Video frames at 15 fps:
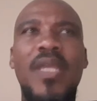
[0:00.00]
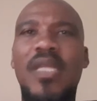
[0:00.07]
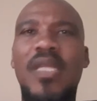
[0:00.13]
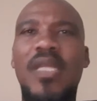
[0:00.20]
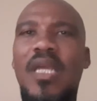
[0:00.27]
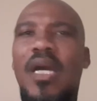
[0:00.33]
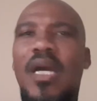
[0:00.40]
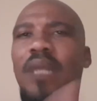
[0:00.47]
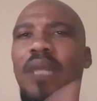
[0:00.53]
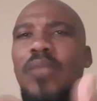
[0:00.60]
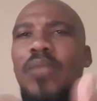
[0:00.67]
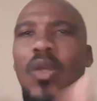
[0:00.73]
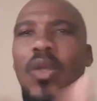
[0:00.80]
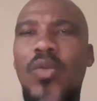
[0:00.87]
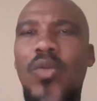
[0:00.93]
and then
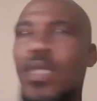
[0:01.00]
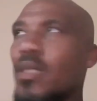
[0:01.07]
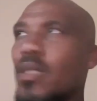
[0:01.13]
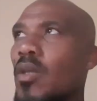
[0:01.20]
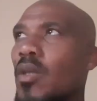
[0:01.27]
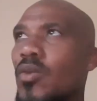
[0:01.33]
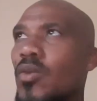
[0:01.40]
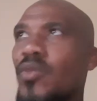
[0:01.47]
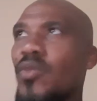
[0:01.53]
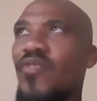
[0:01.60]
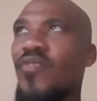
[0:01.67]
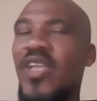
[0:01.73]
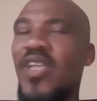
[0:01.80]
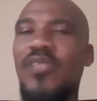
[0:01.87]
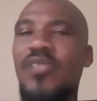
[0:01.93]
upload it on the
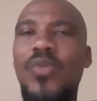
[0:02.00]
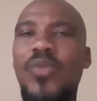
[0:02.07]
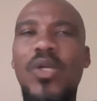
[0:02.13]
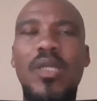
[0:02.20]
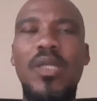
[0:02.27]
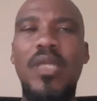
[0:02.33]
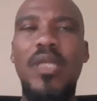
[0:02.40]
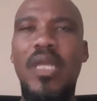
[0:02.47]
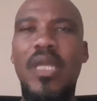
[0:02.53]
Facebook